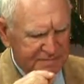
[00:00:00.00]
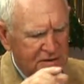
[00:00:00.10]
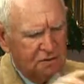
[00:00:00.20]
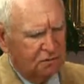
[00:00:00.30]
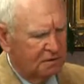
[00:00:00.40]

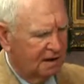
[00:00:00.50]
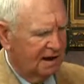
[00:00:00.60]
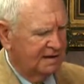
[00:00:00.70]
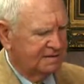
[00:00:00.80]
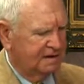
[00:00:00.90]

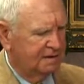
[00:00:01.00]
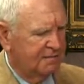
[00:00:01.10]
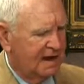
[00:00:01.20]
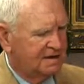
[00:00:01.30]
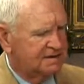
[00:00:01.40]
Utilizing the
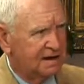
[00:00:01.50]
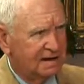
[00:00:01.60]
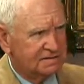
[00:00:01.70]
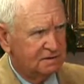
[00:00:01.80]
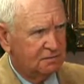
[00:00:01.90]
magic and
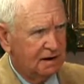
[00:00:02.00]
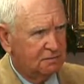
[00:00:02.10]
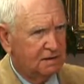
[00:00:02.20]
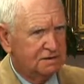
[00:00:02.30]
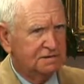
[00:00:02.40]
asking the right
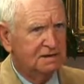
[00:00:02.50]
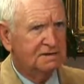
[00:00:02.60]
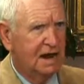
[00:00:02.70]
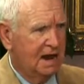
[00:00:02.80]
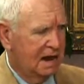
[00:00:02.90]
questions,
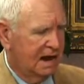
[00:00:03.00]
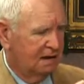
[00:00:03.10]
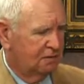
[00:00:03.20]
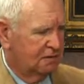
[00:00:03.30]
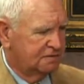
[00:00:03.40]

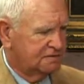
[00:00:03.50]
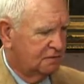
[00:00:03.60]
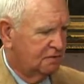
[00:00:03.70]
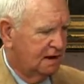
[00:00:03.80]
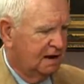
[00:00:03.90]
and
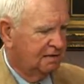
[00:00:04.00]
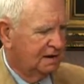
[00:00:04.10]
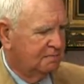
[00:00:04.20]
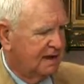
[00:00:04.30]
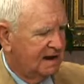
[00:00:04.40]
also
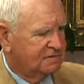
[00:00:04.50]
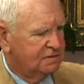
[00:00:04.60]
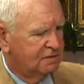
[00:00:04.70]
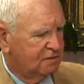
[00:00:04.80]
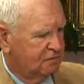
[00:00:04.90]
the
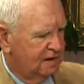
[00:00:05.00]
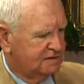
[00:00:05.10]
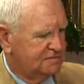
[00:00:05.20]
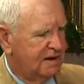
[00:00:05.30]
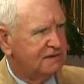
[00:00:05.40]
master your
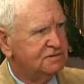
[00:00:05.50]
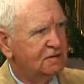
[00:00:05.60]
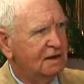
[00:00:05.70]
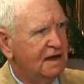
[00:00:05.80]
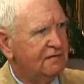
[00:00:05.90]
questions, master
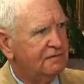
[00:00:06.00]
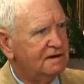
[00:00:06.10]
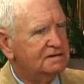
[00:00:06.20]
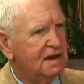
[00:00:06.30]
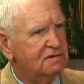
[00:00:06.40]
your life,
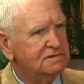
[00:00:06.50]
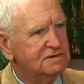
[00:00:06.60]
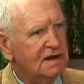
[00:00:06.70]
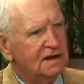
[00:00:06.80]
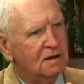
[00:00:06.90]
is that you're
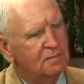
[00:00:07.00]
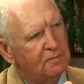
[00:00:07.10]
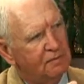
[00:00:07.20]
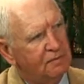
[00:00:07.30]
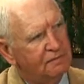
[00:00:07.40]
setting up a
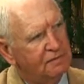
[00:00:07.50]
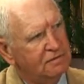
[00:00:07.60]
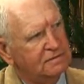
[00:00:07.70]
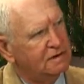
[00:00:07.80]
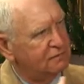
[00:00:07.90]
program for
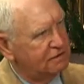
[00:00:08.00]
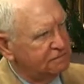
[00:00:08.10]
yourself. Well, you